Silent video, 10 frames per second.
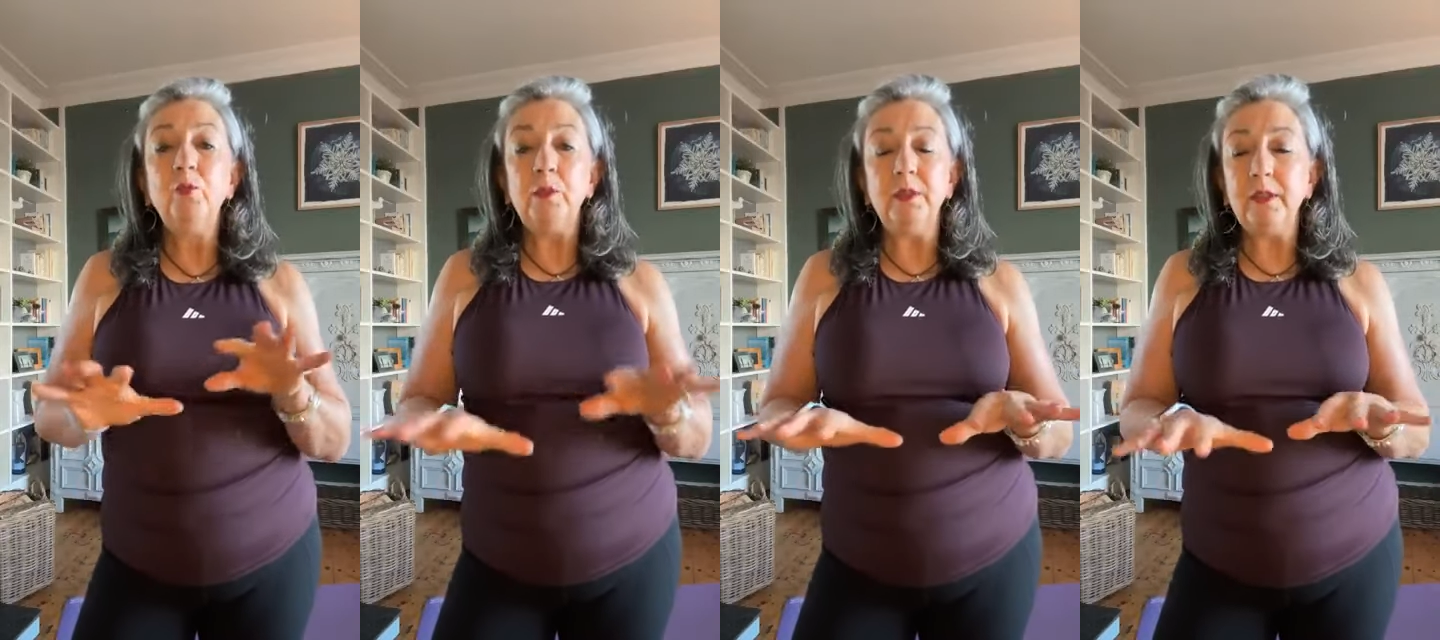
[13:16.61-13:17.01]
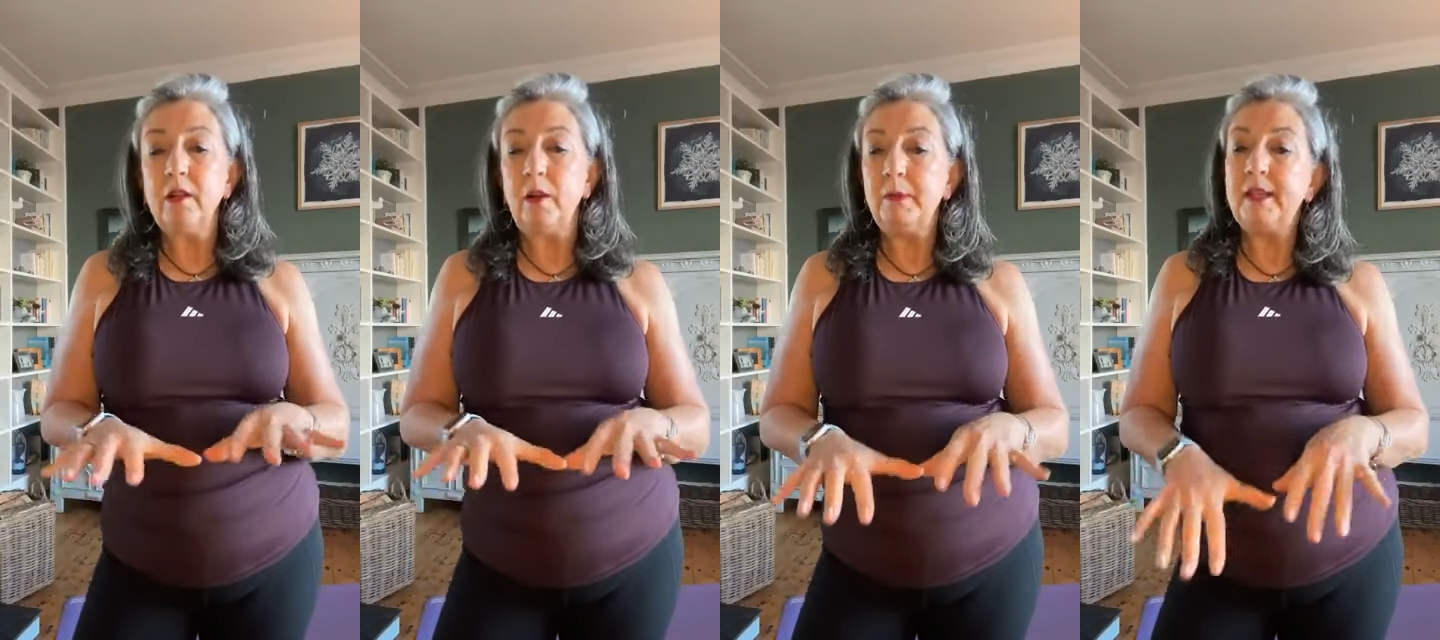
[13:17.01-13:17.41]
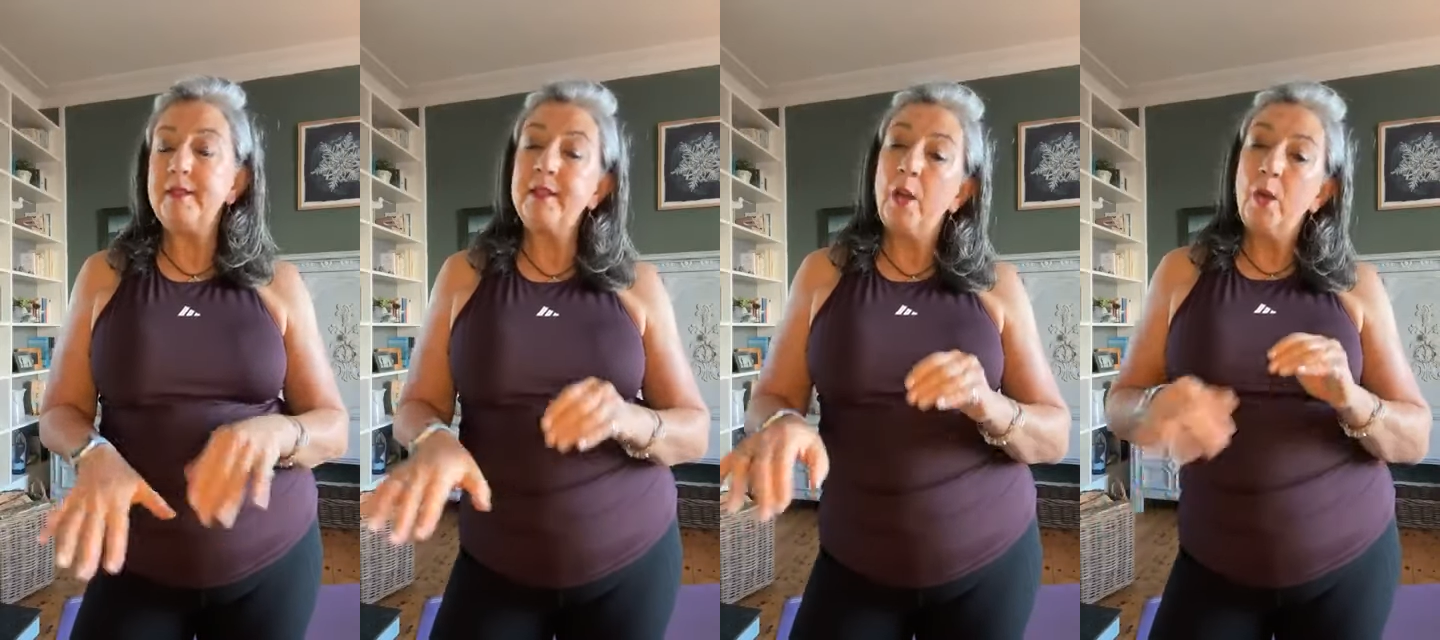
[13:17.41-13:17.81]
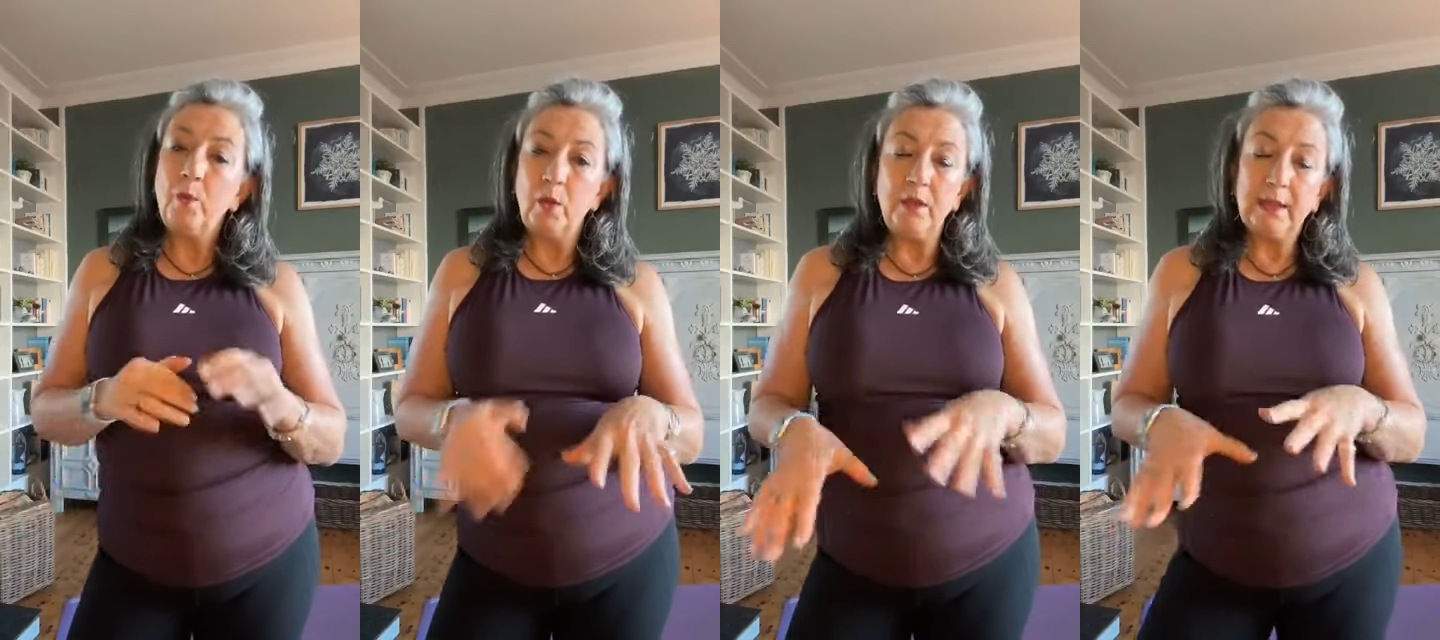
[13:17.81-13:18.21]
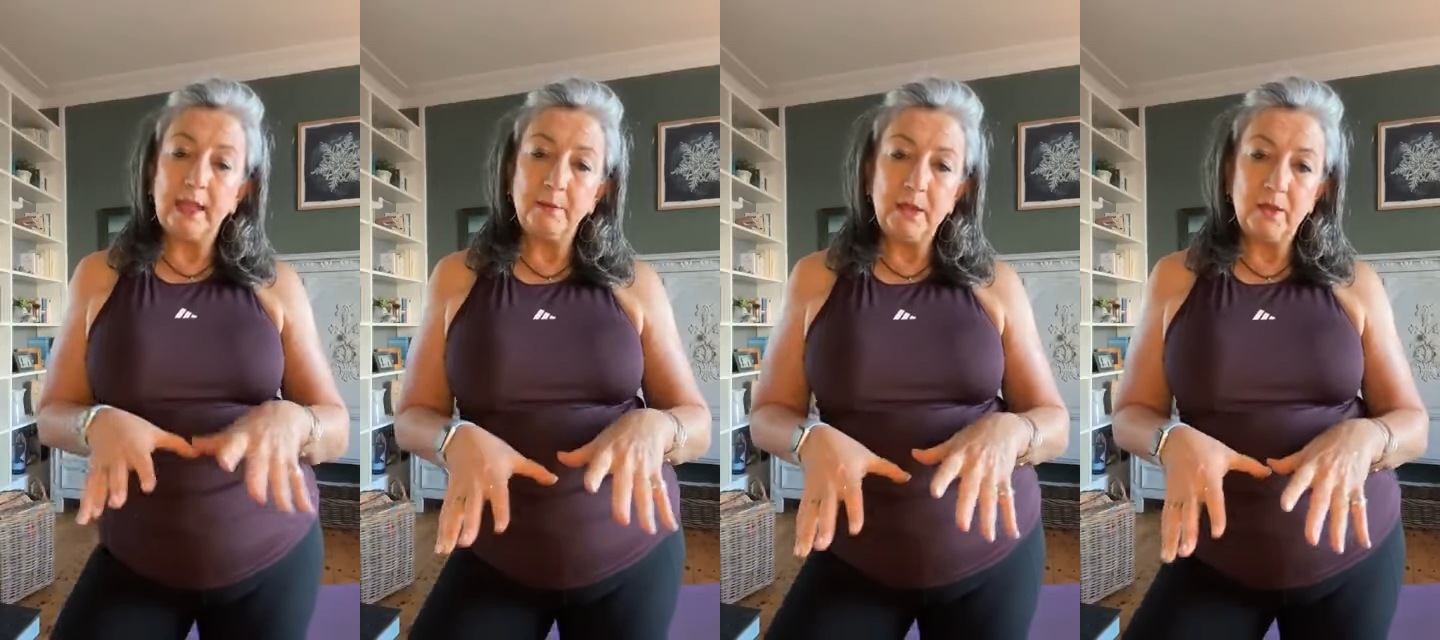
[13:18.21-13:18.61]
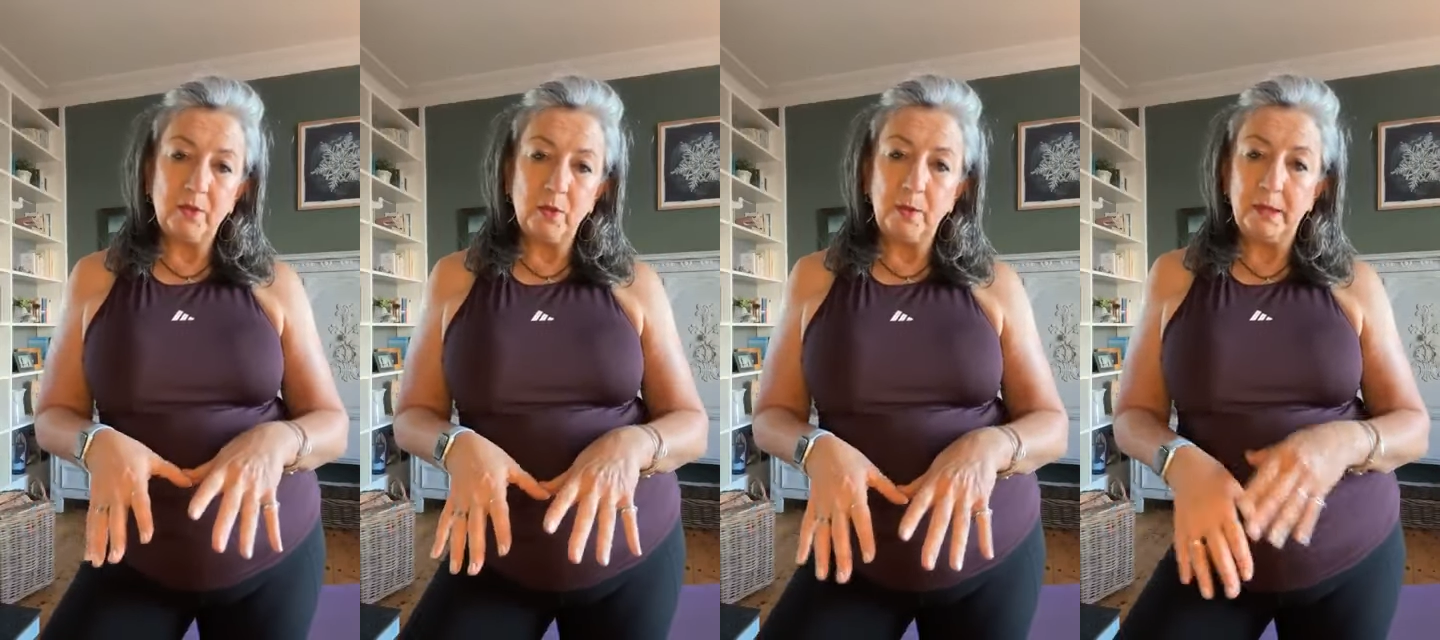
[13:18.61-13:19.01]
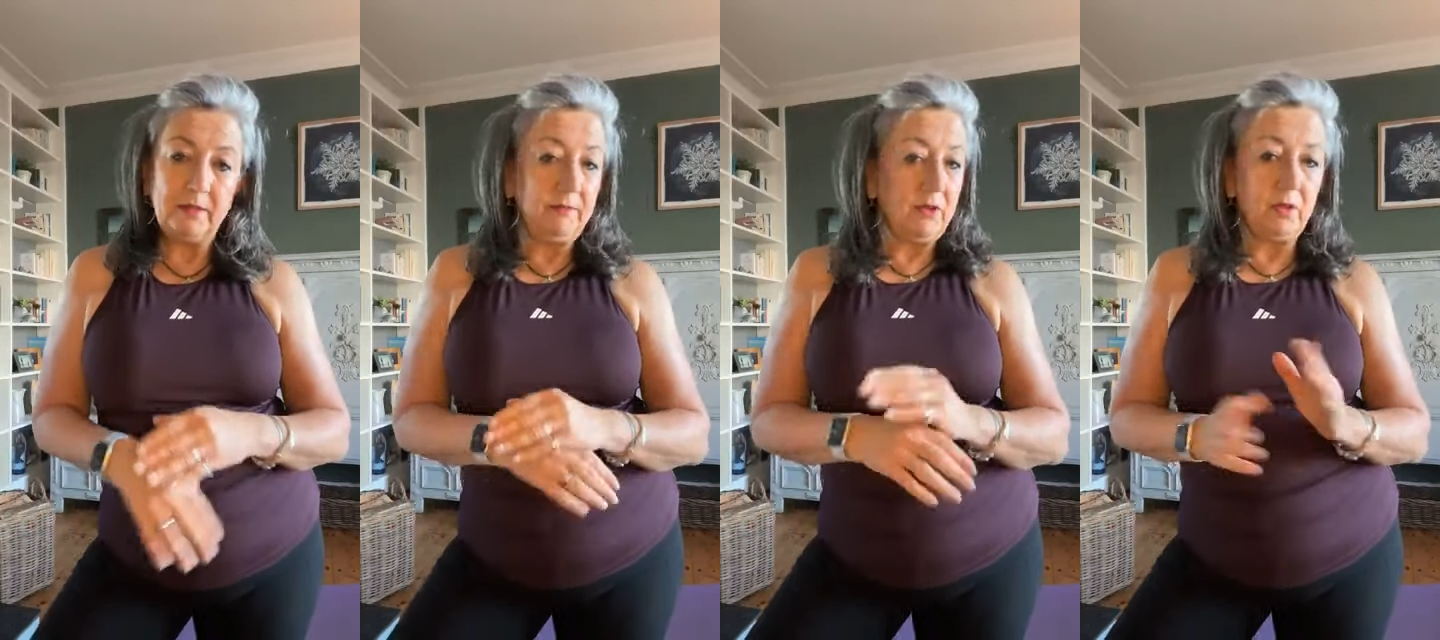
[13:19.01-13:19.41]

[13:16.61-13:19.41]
wrote in the comments what you'd like me to talk about.